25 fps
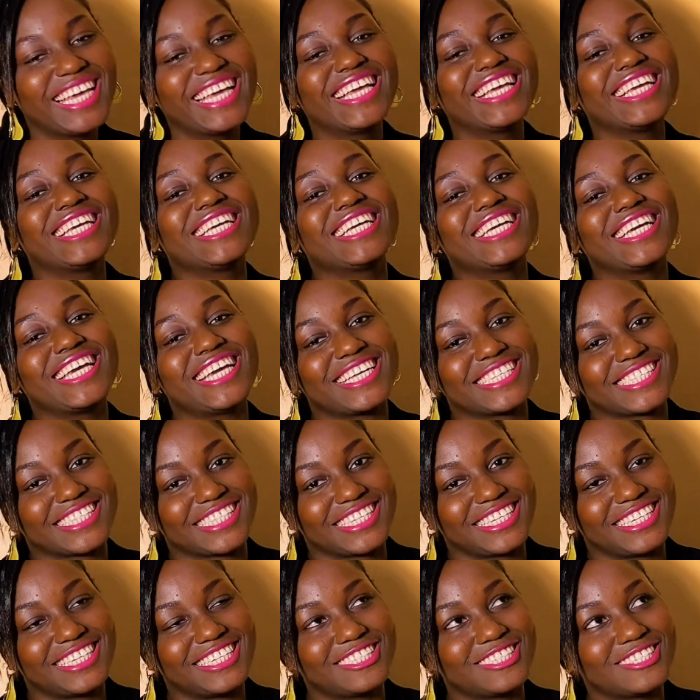Yes,
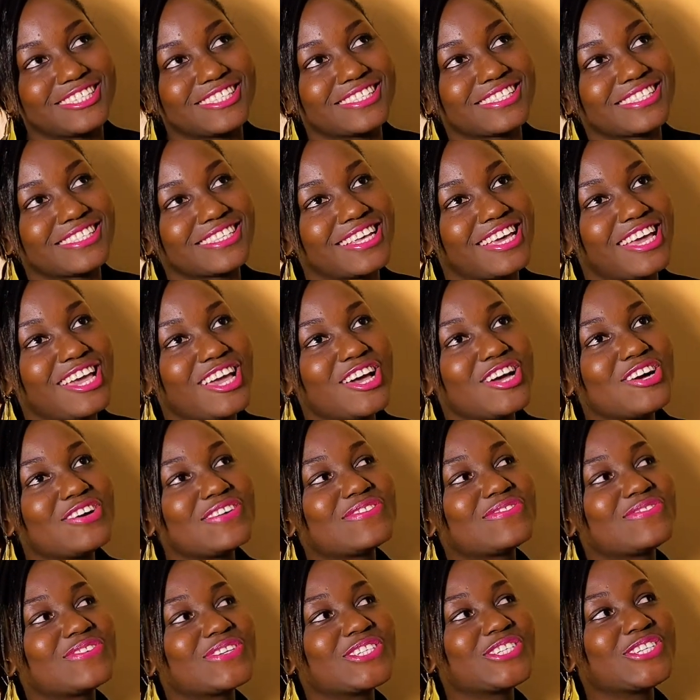he is.
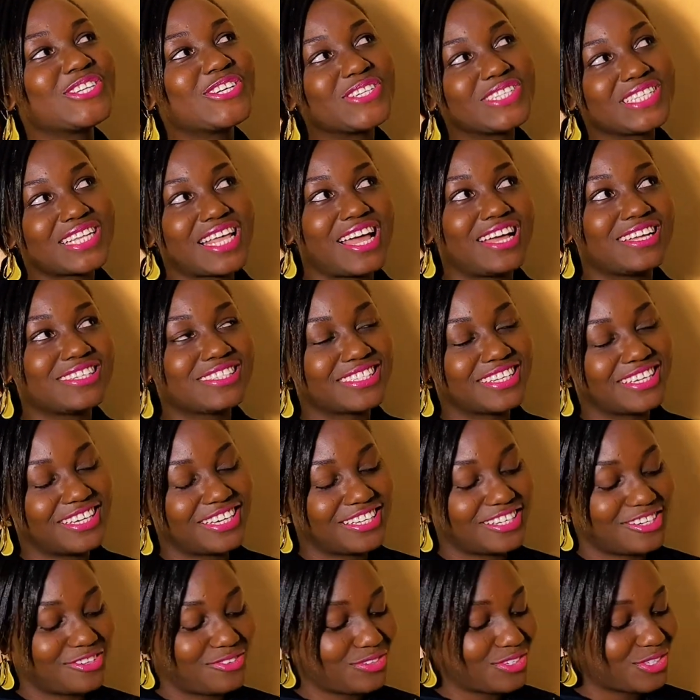For those
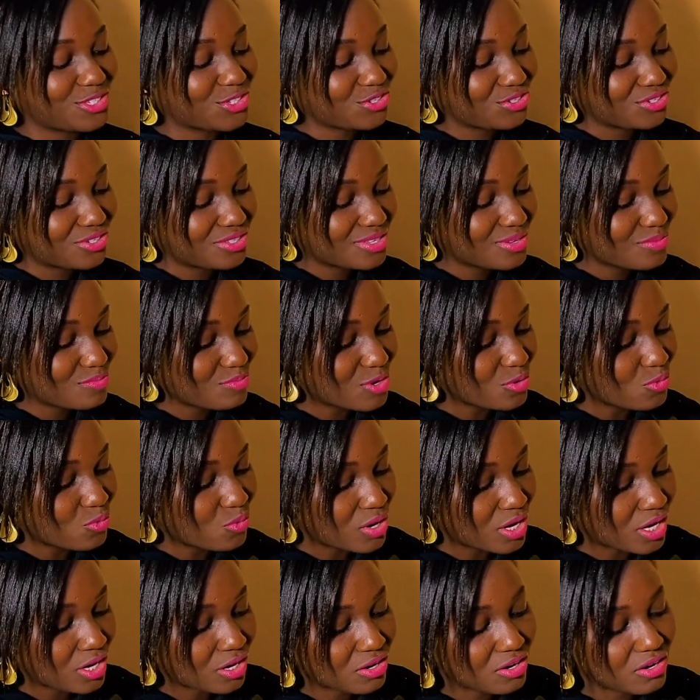asking if he's treating me
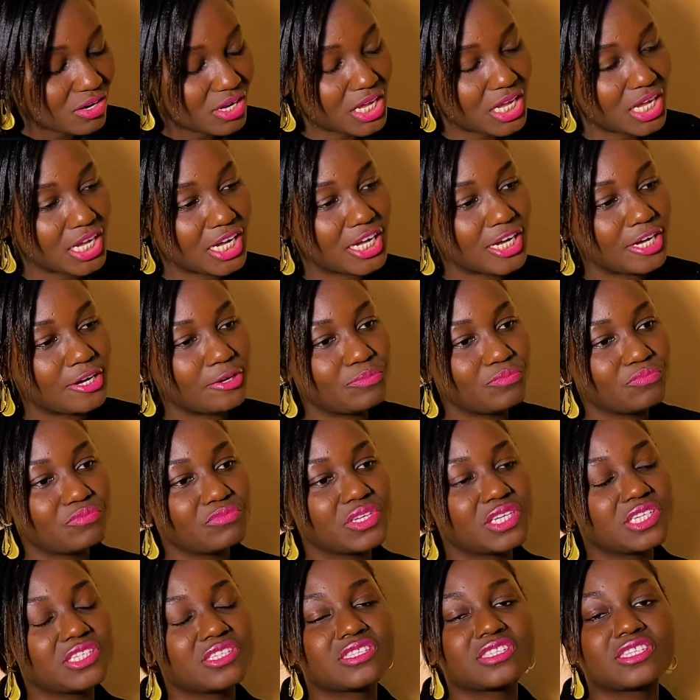well,
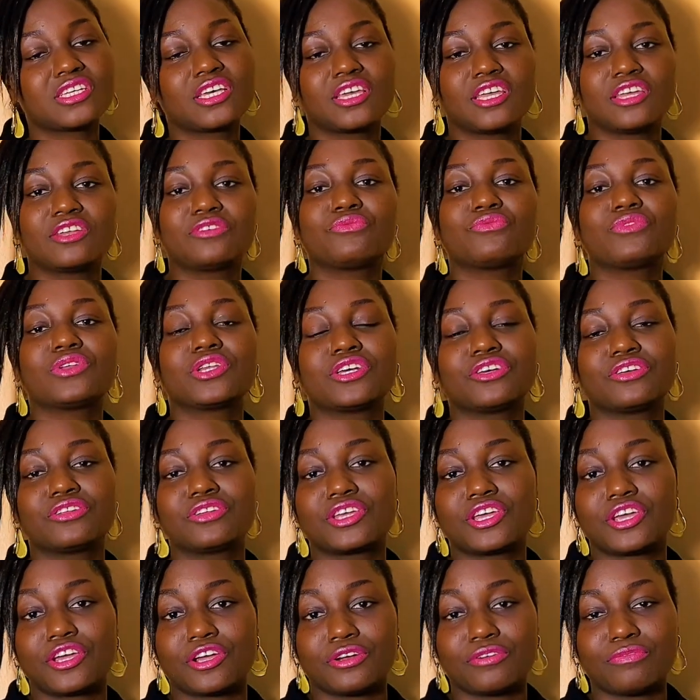he's taking really good
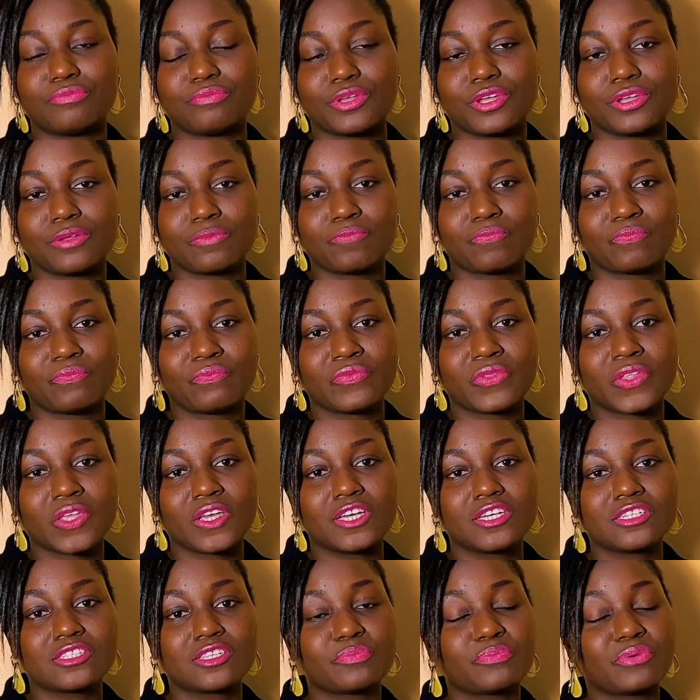care of me.
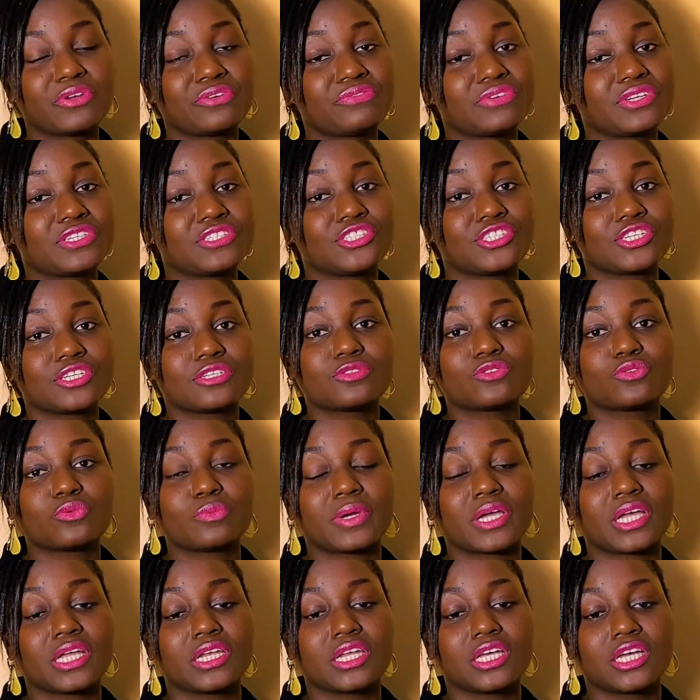He's a perfect
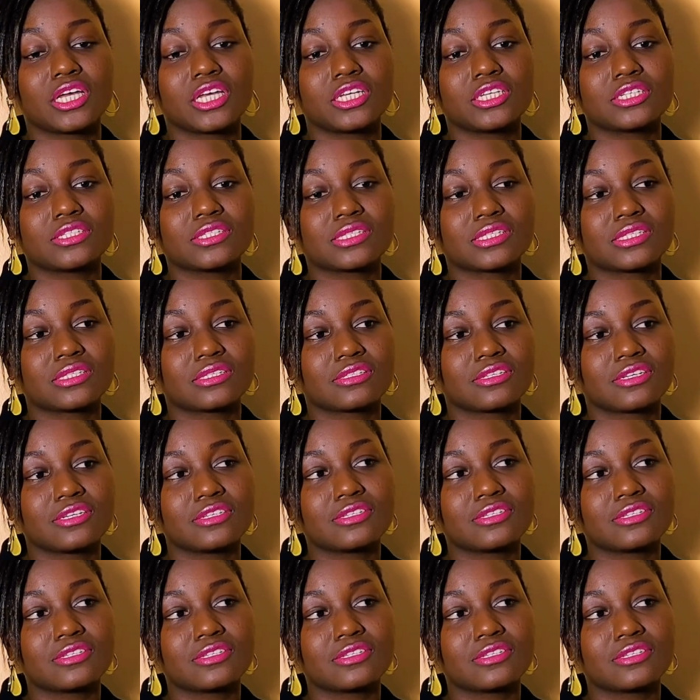gentleman, it's